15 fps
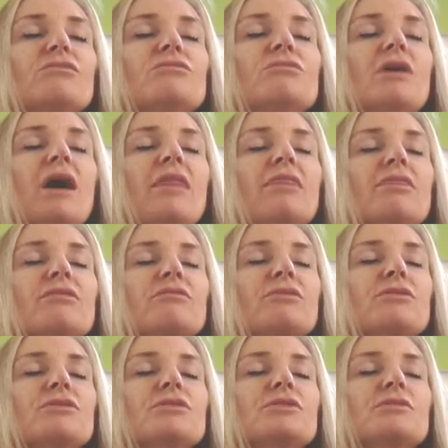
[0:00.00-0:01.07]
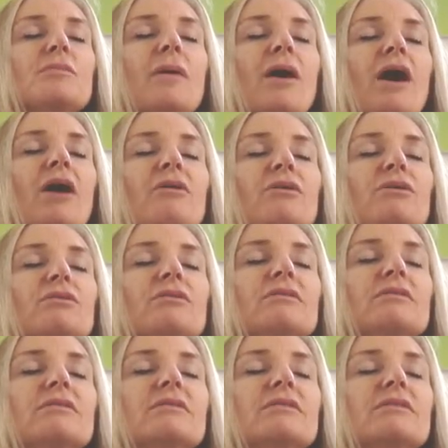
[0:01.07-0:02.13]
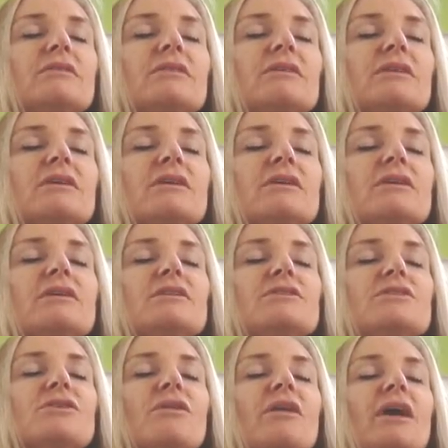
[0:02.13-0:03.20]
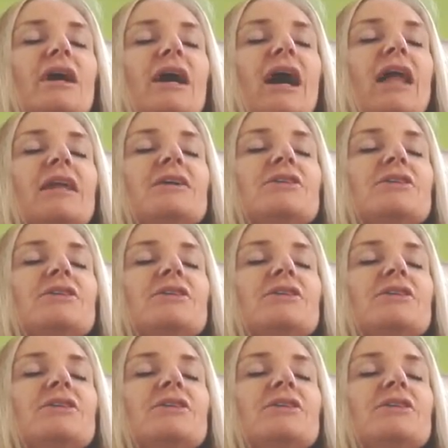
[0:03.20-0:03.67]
run through the spiral, so the color